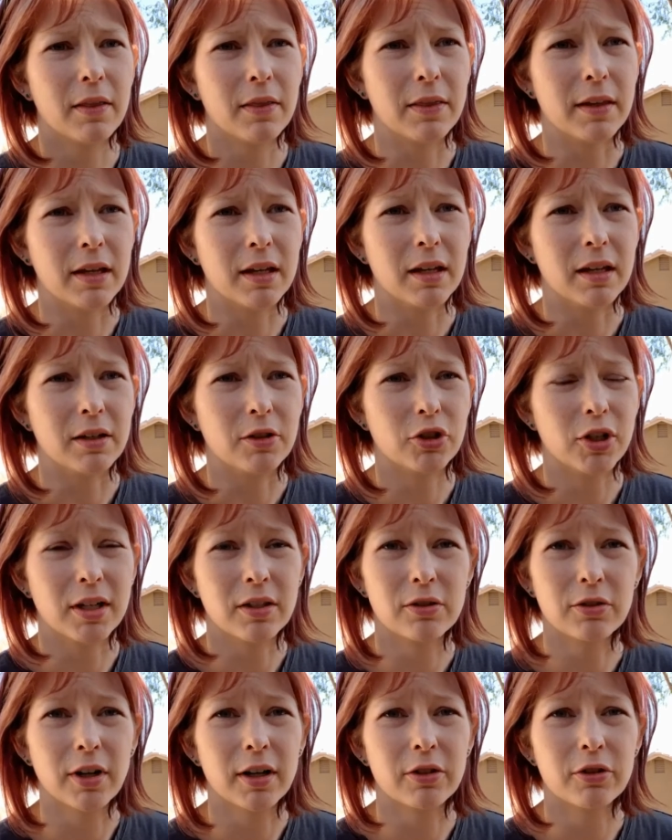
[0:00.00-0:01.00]
The shade
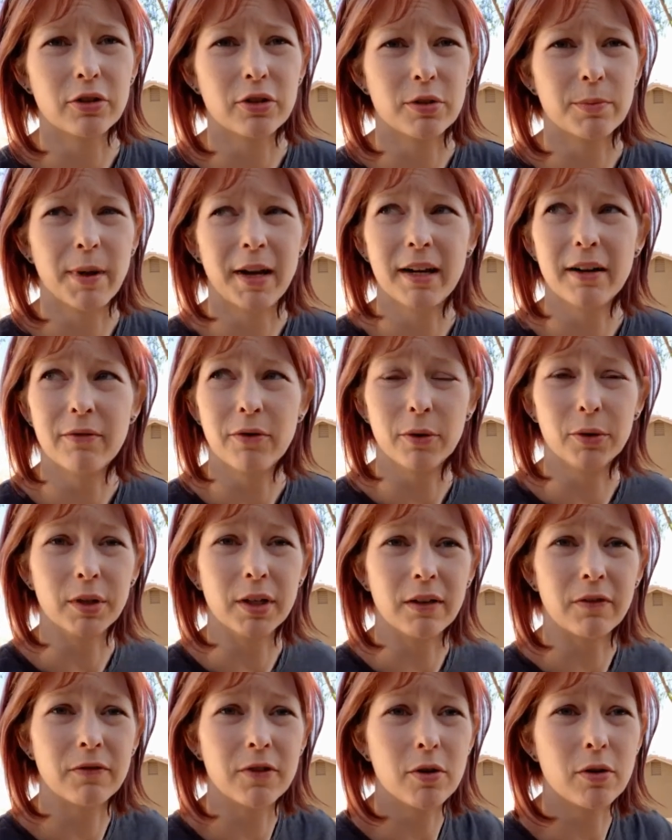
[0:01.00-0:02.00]
structure is made of only
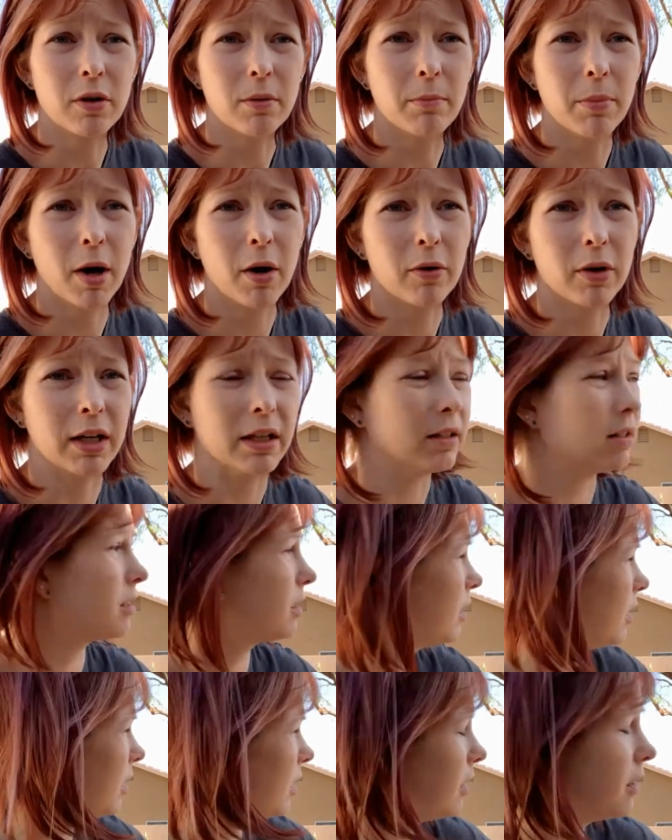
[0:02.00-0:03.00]
a few components.
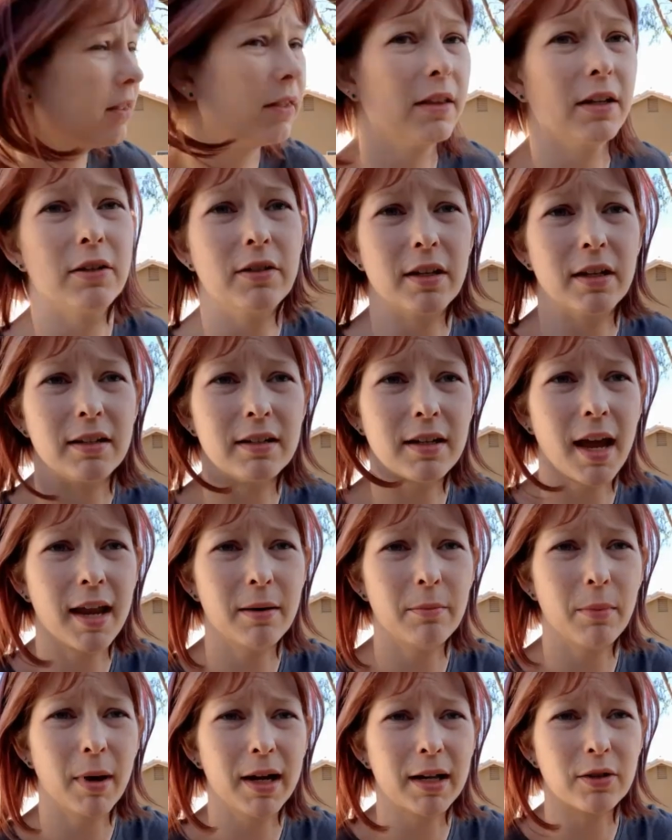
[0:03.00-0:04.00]
There's the
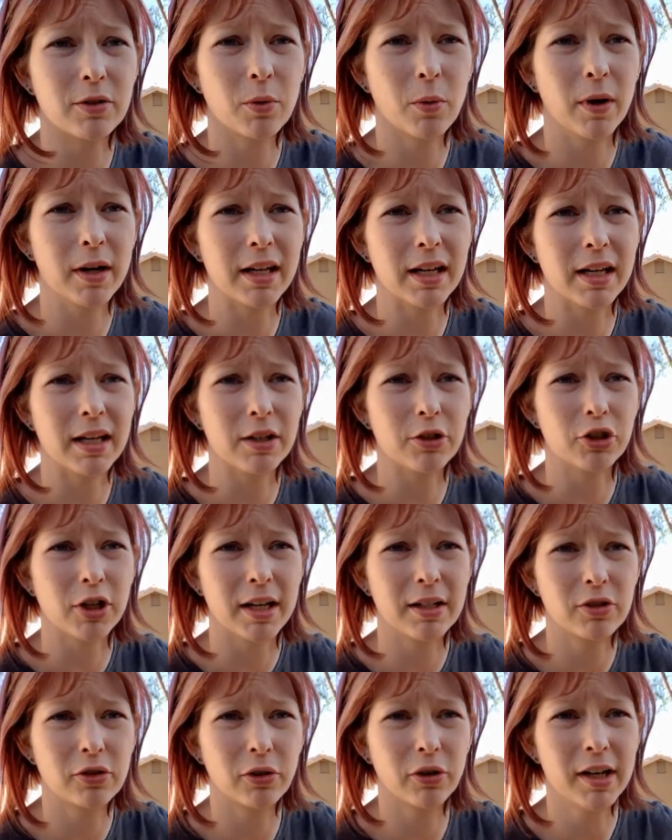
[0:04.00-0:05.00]
10 by 20
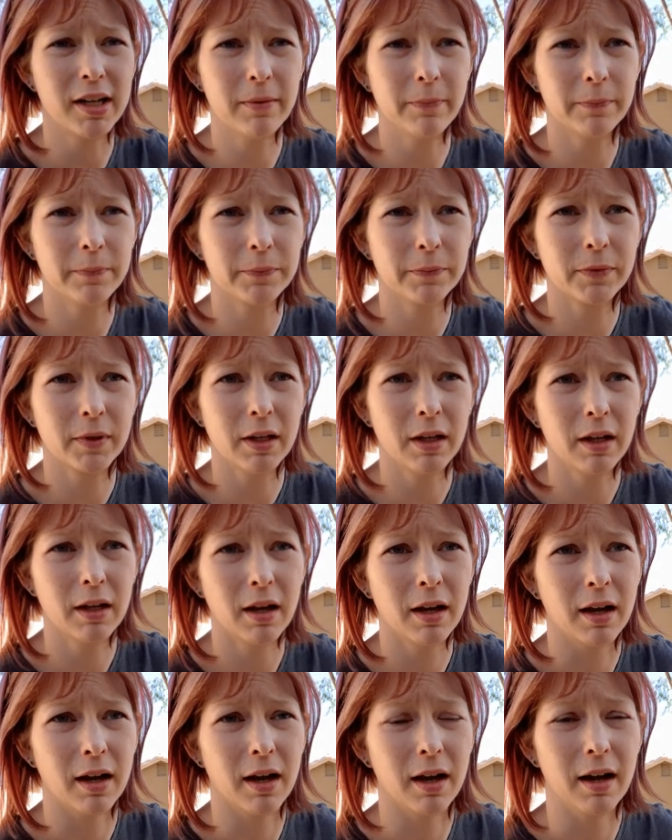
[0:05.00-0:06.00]
shade screen.
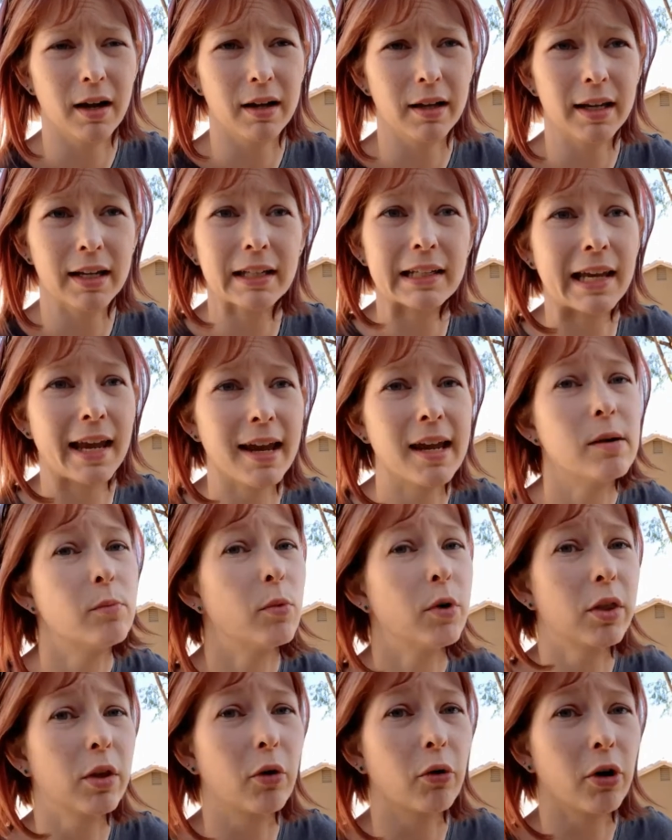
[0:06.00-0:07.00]
It came
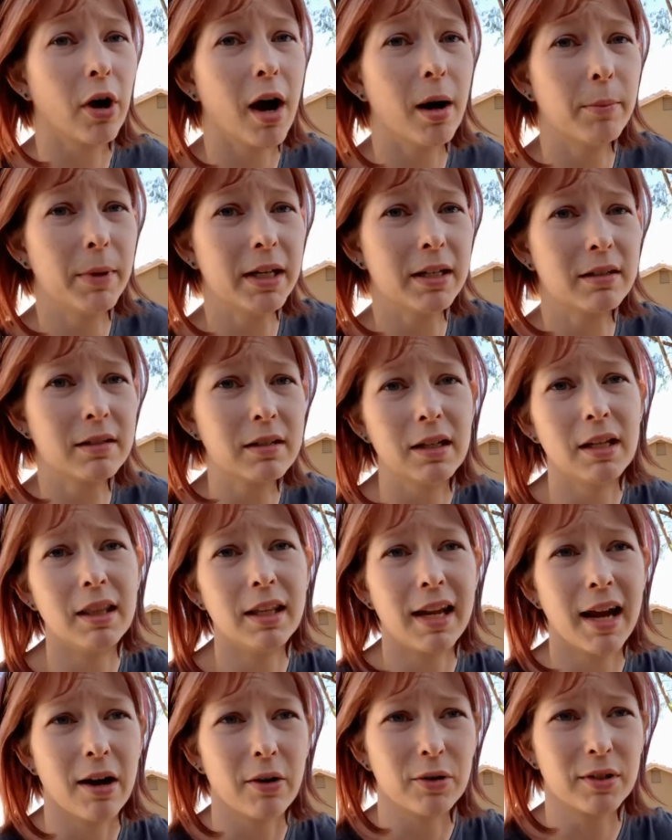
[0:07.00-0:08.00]
with grommets in
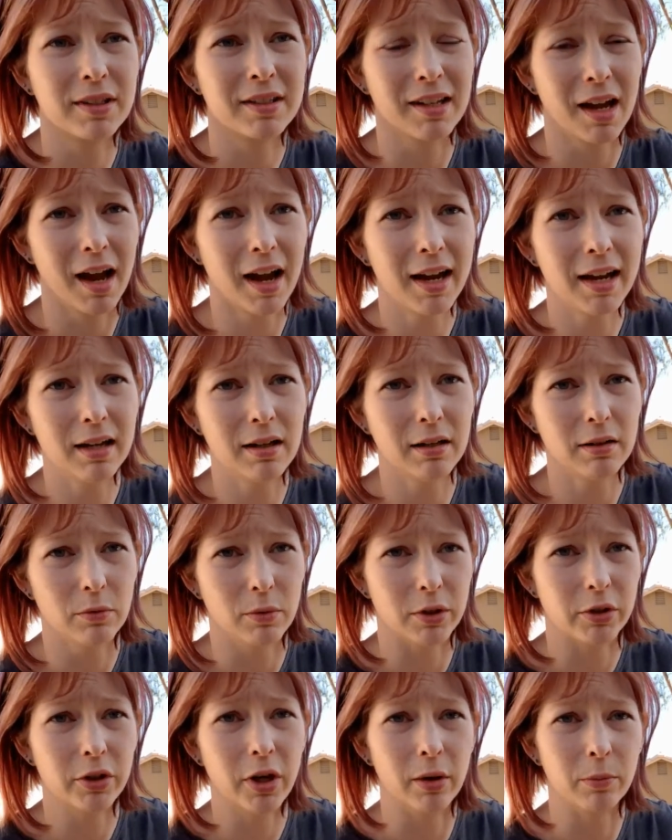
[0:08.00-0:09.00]
the outside,
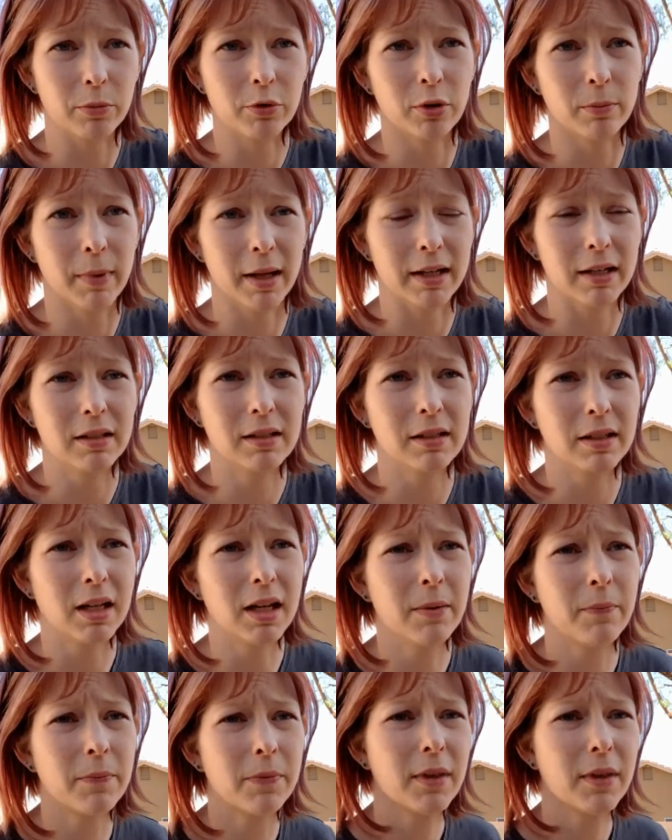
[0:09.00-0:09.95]
which helped tremendously.